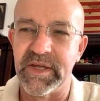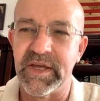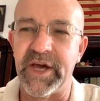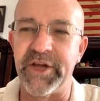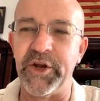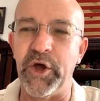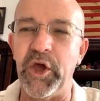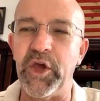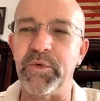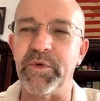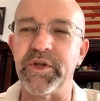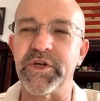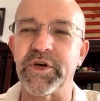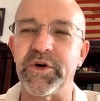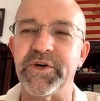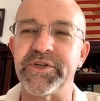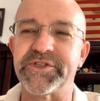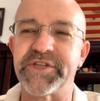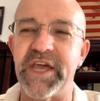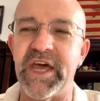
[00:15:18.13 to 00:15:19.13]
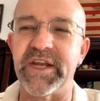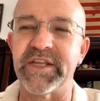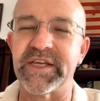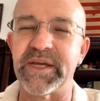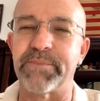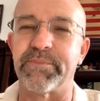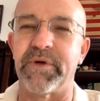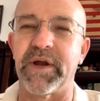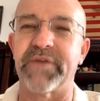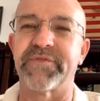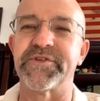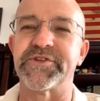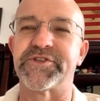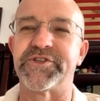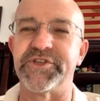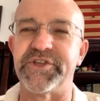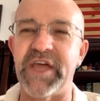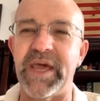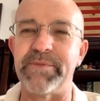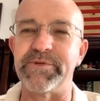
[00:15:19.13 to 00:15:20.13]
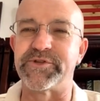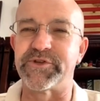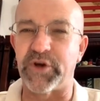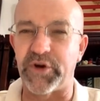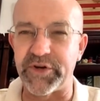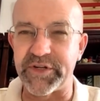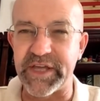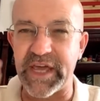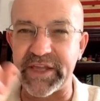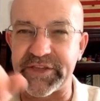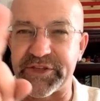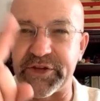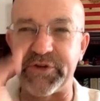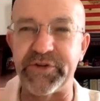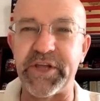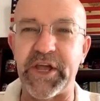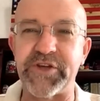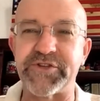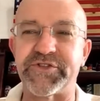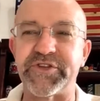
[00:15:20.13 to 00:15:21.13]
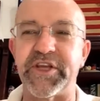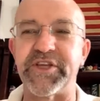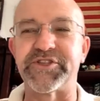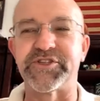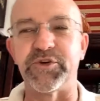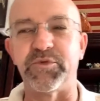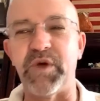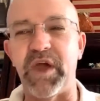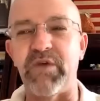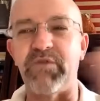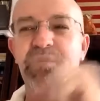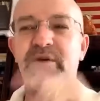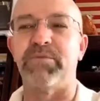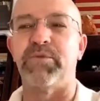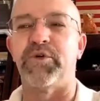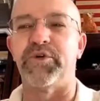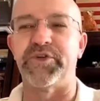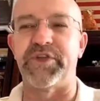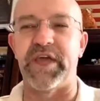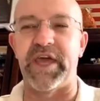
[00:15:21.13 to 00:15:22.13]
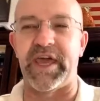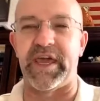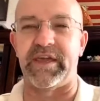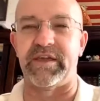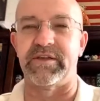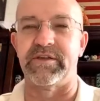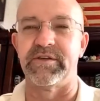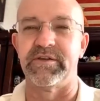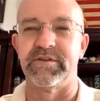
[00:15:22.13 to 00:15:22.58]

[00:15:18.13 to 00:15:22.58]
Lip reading: I know you want to go in town and get breakfast today, but you already ate there yesterday, so wait one more day.